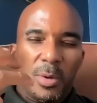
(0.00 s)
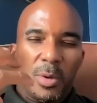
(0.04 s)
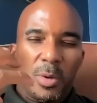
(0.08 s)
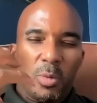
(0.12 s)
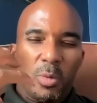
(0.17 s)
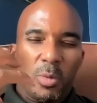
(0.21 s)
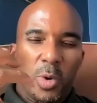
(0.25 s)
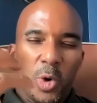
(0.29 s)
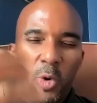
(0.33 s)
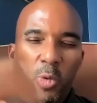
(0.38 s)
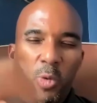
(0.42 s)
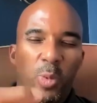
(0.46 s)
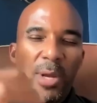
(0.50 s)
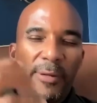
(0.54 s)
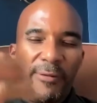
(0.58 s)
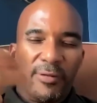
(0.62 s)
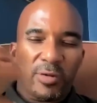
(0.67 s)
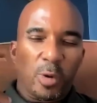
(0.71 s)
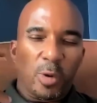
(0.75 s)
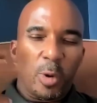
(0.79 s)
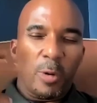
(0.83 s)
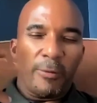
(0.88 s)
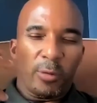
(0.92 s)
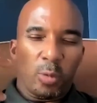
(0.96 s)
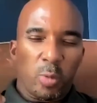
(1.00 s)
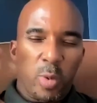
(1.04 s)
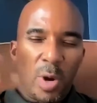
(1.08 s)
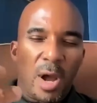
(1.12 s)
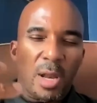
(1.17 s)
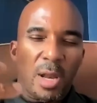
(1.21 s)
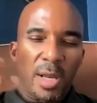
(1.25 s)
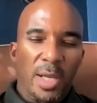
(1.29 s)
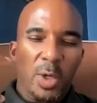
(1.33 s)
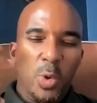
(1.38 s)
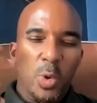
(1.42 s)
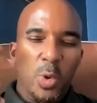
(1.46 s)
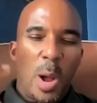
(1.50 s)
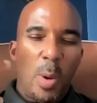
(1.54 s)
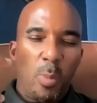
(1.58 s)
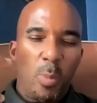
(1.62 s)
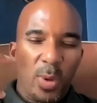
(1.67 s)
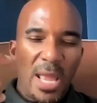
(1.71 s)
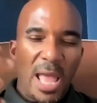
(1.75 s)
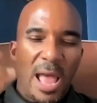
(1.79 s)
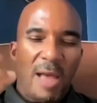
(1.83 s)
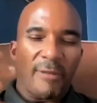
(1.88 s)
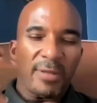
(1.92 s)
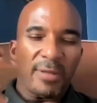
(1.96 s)
who we've served well and who we
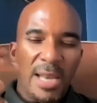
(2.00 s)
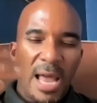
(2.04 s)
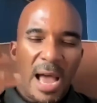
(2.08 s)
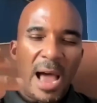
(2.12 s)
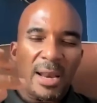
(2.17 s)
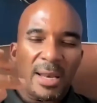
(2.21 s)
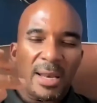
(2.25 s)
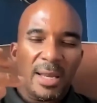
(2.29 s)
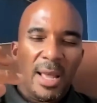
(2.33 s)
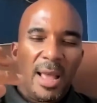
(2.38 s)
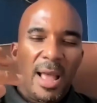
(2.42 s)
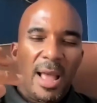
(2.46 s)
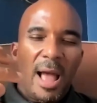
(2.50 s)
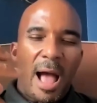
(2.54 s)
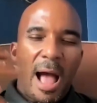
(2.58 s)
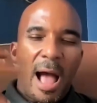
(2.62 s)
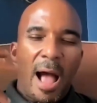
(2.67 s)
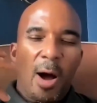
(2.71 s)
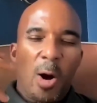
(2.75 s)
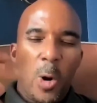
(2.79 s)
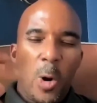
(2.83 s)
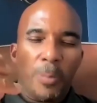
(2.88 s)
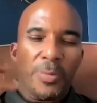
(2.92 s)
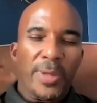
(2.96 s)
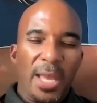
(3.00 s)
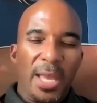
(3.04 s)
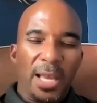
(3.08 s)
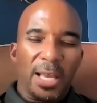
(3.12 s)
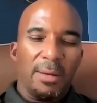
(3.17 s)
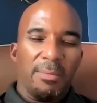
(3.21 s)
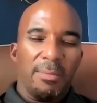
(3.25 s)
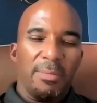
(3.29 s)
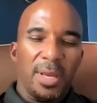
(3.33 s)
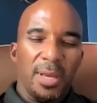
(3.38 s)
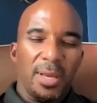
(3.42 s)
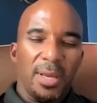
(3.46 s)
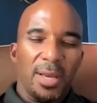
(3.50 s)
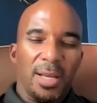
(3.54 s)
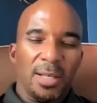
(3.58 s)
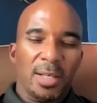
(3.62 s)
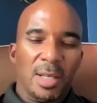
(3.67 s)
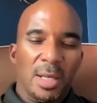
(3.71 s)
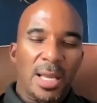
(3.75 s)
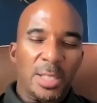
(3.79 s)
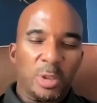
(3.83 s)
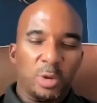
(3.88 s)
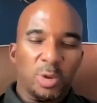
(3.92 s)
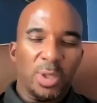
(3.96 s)
have not, I hope they can be
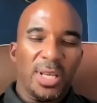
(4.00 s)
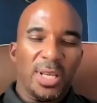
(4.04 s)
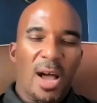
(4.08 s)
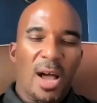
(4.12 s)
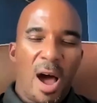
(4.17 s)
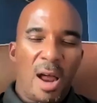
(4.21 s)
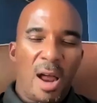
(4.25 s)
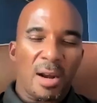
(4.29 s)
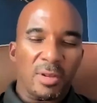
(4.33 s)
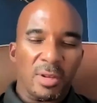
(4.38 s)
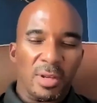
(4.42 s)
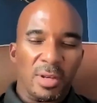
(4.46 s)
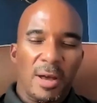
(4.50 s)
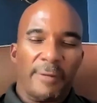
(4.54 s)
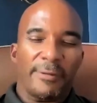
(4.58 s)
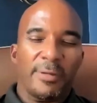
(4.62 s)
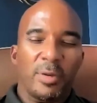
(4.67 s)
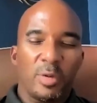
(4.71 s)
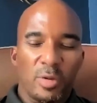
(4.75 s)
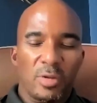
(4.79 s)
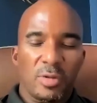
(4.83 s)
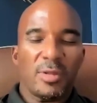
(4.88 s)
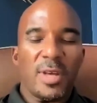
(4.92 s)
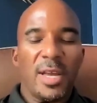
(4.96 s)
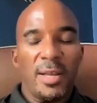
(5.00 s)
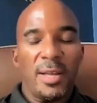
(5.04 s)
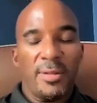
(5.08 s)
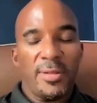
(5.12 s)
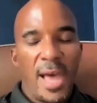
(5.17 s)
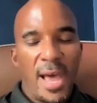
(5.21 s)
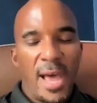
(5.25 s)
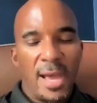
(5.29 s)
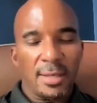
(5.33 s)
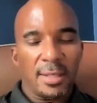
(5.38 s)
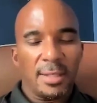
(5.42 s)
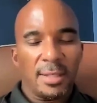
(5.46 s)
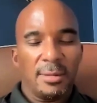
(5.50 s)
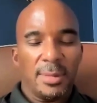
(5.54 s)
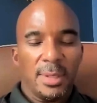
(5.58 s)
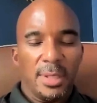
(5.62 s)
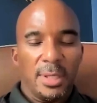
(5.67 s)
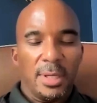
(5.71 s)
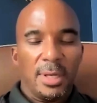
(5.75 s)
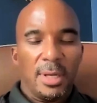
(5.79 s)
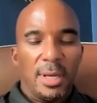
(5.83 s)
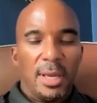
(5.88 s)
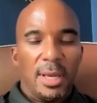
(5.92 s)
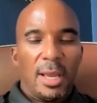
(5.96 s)
intellectually honest enough to say that.
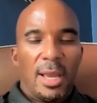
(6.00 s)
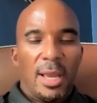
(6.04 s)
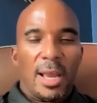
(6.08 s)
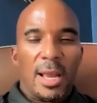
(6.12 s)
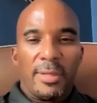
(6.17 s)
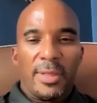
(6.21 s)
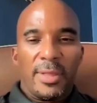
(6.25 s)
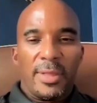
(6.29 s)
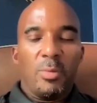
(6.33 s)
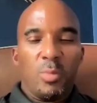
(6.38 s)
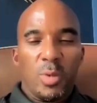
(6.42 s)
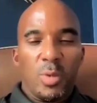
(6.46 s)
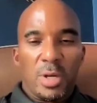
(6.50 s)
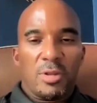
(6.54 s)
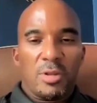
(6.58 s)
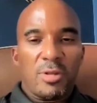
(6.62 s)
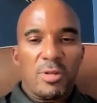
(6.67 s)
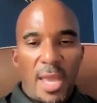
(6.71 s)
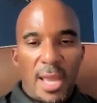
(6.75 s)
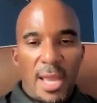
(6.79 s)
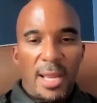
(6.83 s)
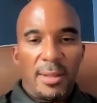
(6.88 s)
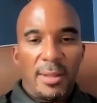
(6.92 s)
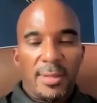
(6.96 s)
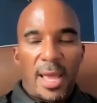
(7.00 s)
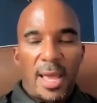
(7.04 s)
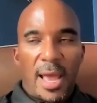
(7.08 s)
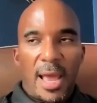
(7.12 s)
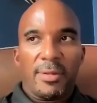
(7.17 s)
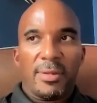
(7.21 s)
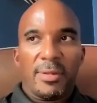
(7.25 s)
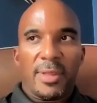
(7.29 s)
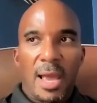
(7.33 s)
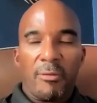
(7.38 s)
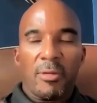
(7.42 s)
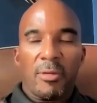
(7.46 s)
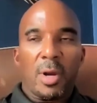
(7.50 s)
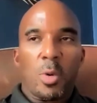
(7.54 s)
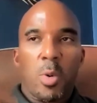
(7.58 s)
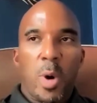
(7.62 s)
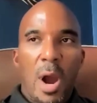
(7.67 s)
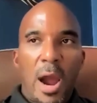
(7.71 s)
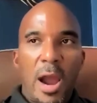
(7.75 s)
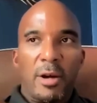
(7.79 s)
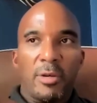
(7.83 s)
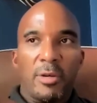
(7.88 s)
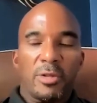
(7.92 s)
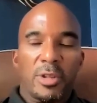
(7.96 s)
And then when saying that, that
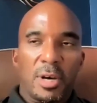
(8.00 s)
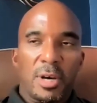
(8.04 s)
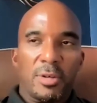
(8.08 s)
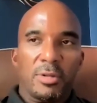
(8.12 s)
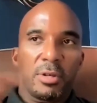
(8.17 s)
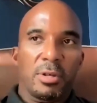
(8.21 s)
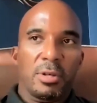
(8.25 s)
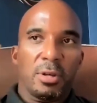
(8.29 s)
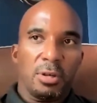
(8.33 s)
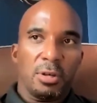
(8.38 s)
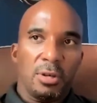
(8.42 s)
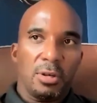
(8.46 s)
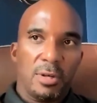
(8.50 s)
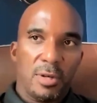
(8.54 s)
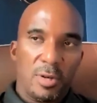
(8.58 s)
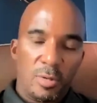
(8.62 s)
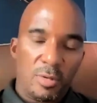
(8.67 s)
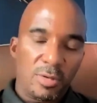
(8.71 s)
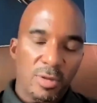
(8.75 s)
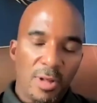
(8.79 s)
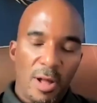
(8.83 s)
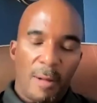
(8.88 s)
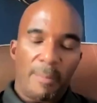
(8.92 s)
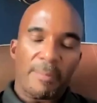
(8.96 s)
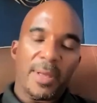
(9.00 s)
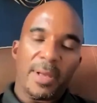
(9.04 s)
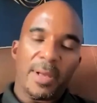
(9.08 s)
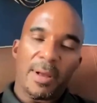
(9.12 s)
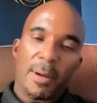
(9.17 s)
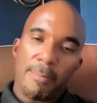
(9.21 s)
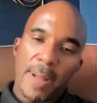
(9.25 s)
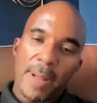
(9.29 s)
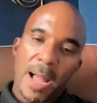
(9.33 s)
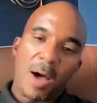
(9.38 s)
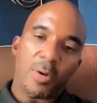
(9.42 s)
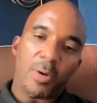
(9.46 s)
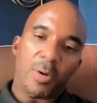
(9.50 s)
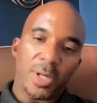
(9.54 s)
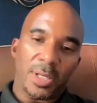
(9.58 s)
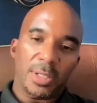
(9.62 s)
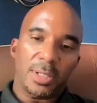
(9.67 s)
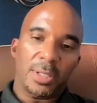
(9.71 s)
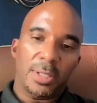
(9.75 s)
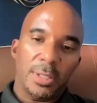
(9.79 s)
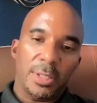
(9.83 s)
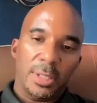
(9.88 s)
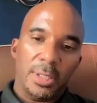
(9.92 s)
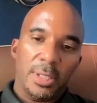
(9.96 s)
requires us to do something about it.
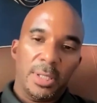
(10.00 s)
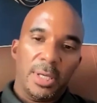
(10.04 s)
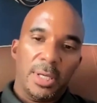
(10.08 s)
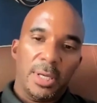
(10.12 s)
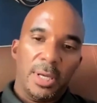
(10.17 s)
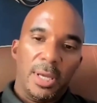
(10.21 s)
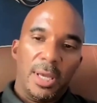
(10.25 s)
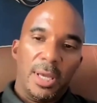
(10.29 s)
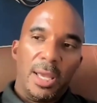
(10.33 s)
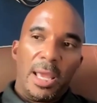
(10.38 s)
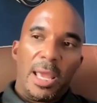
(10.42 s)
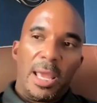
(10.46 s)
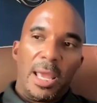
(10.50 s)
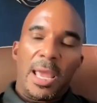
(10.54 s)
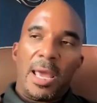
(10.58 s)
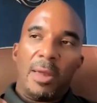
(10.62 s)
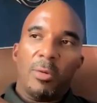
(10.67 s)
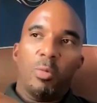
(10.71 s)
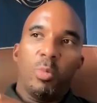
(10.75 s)
And